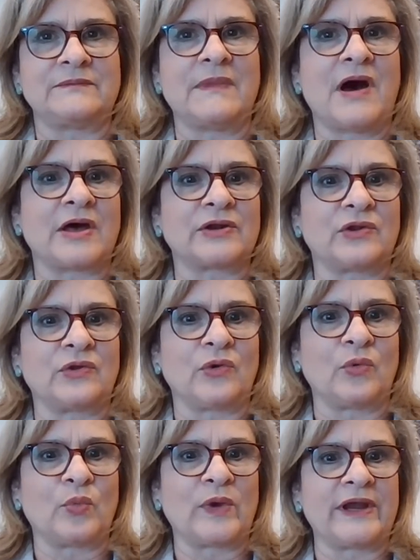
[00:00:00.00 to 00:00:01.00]

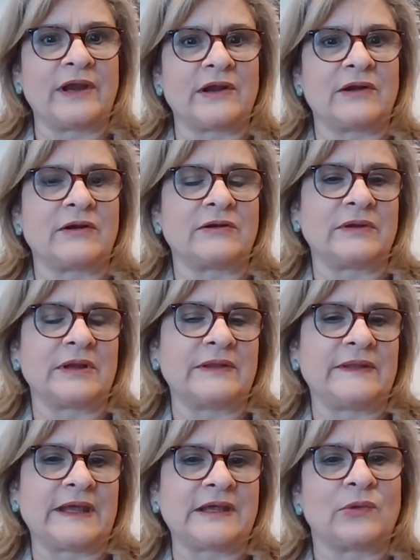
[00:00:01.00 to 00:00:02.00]
model where
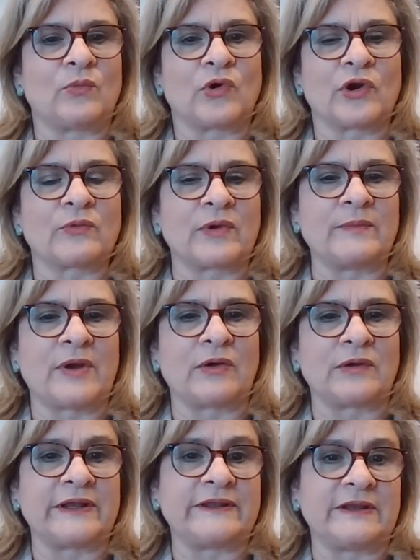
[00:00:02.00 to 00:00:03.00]
they can work
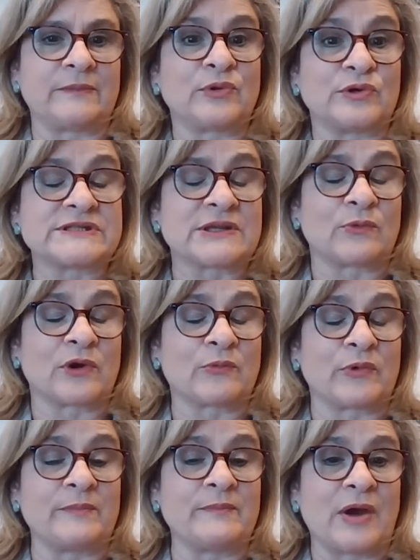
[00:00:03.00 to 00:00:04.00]
remotely, the employees can work
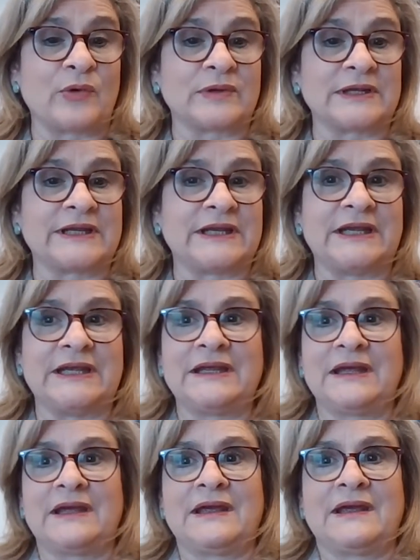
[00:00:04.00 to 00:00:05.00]
remotely,
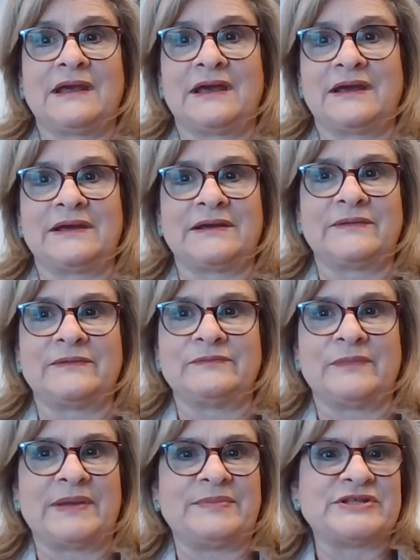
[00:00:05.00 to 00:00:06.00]

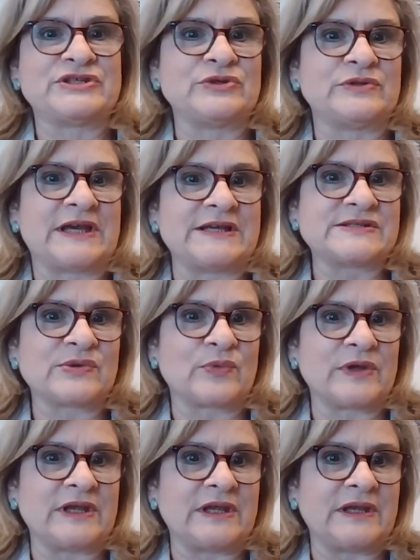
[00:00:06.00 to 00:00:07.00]
maybe 2 days a
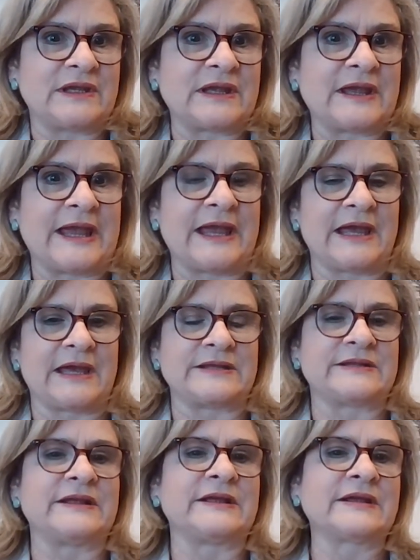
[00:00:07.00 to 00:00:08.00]
week,
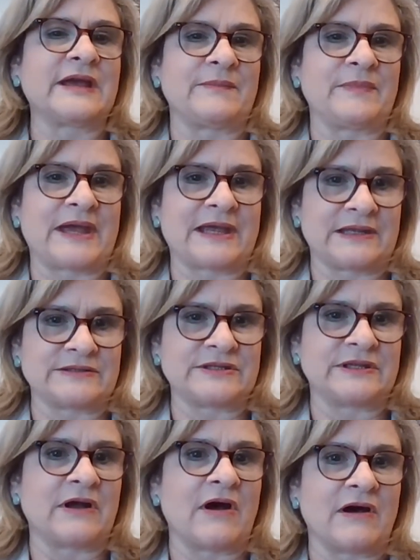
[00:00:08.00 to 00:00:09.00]
and then come back
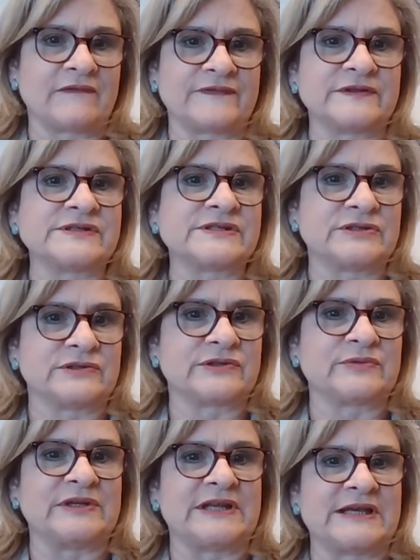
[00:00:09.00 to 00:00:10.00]
into the office 2 or
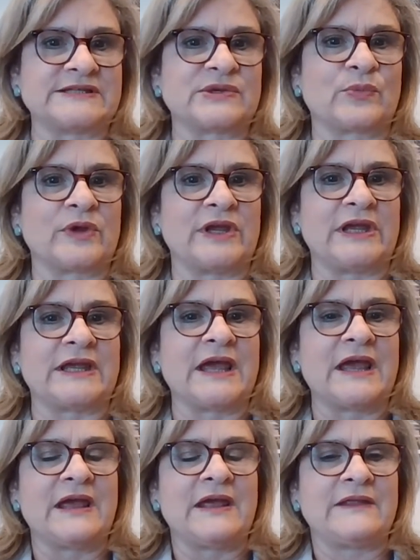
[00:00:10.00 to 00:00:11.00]
3 days a week.
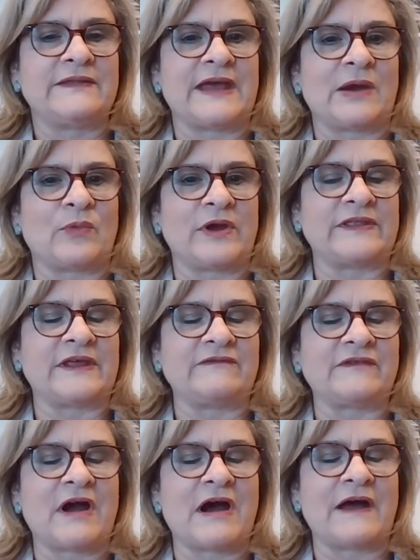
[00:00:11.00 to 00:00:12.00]
That way,
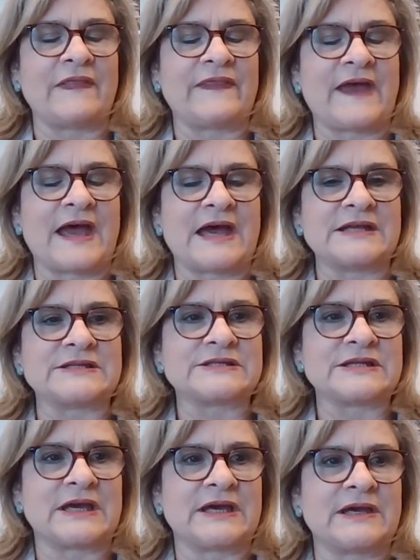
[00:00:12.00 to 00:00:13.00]
they've got that
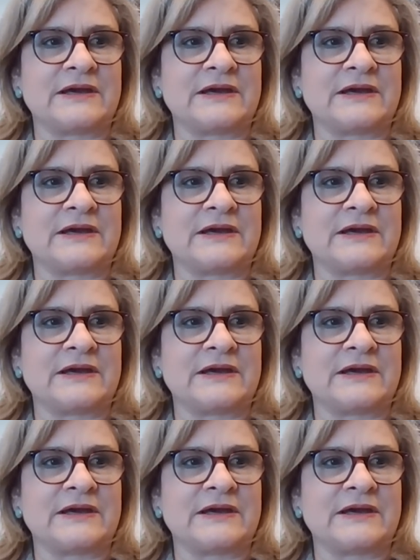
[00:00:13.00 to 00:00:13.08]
